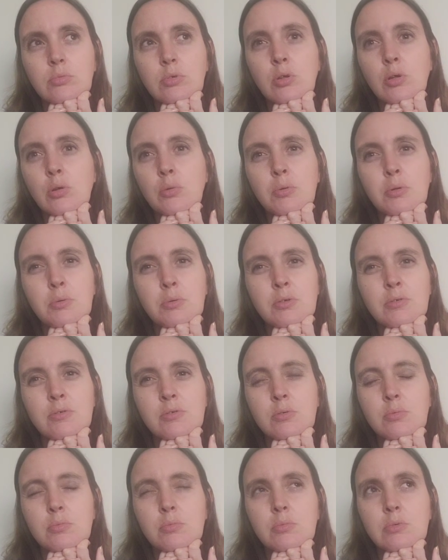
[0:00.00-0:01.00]
all we would have
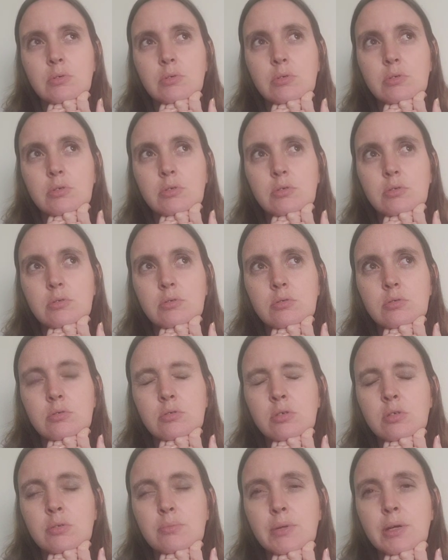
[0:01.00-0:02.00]

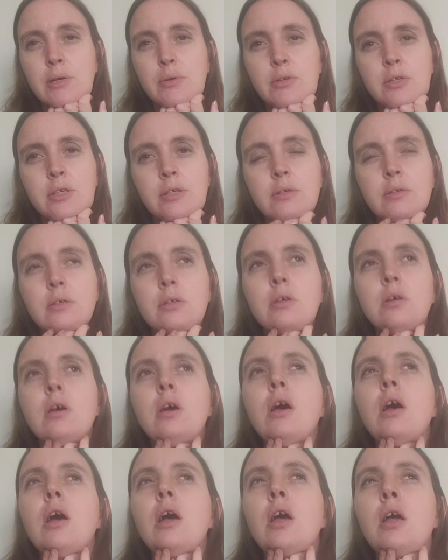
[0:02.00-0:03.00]
done about it,
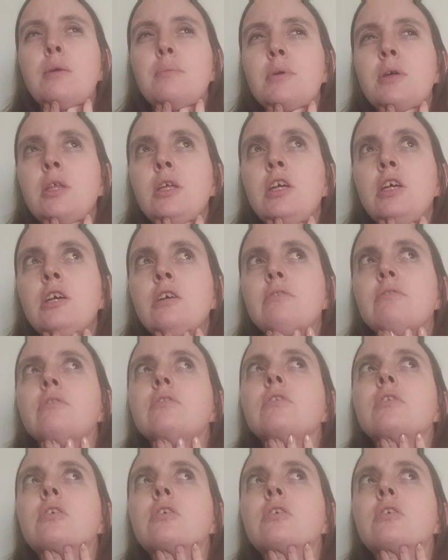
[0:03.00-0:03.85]
I believe.